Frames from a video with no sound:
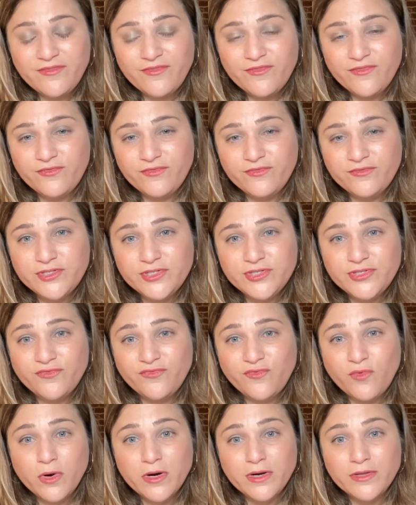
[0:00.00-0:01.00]

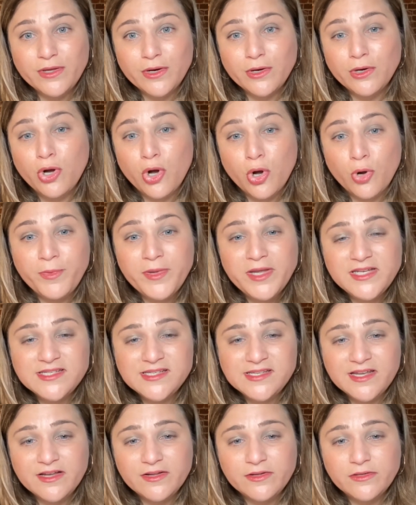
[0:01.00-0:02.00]
for their coping
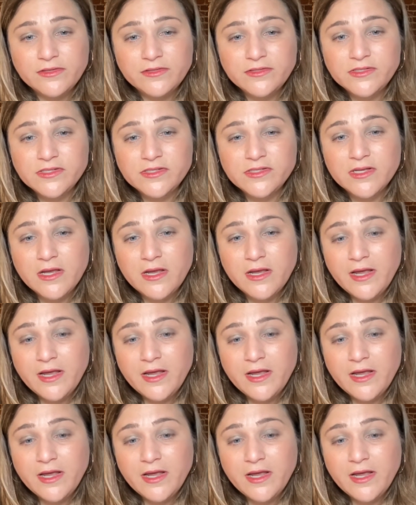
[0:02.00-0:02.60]
skills